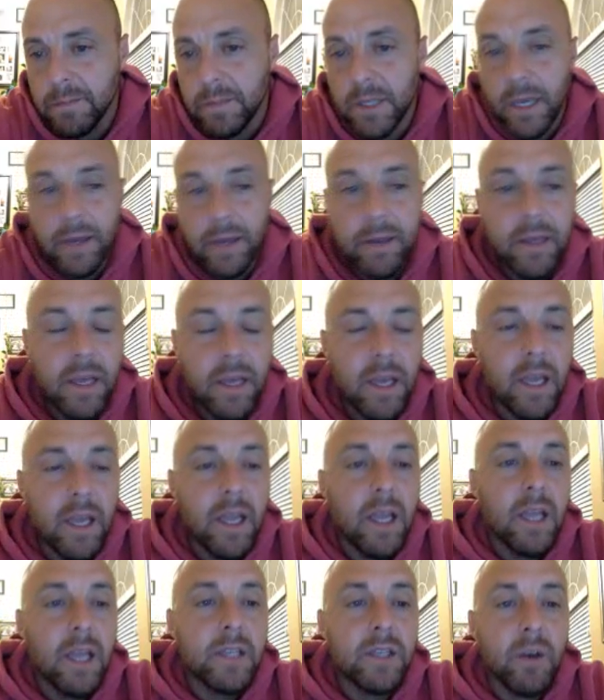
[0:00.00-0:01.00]
Okay,
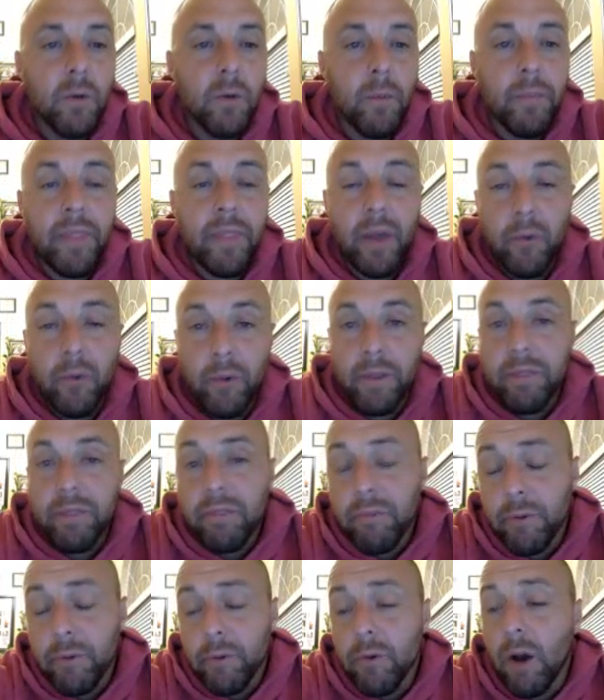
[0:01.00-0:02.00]
so I went
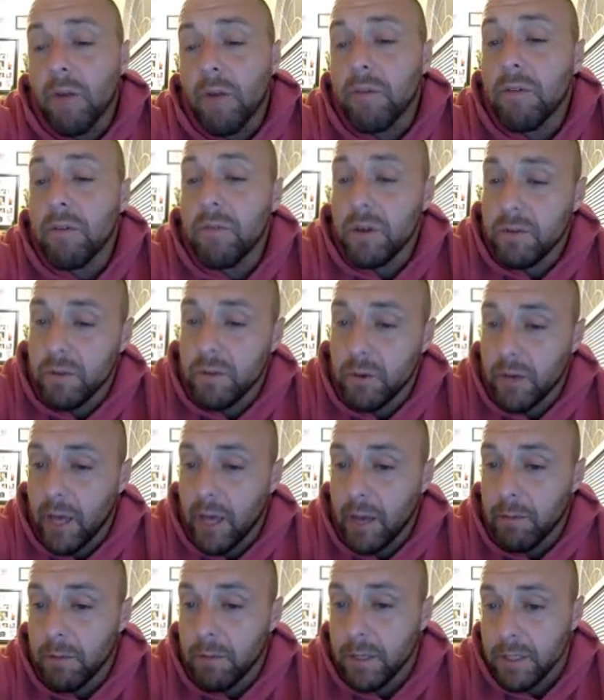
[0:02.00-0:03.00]
through off of our
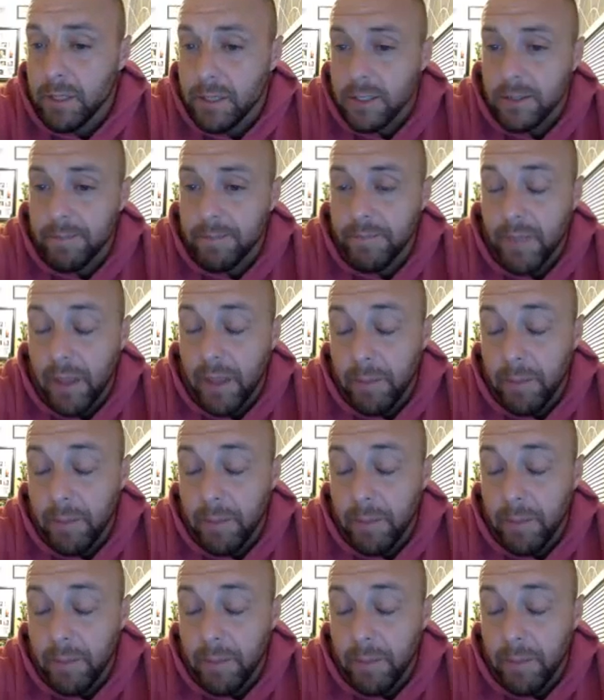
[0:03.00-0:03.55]
vocab list.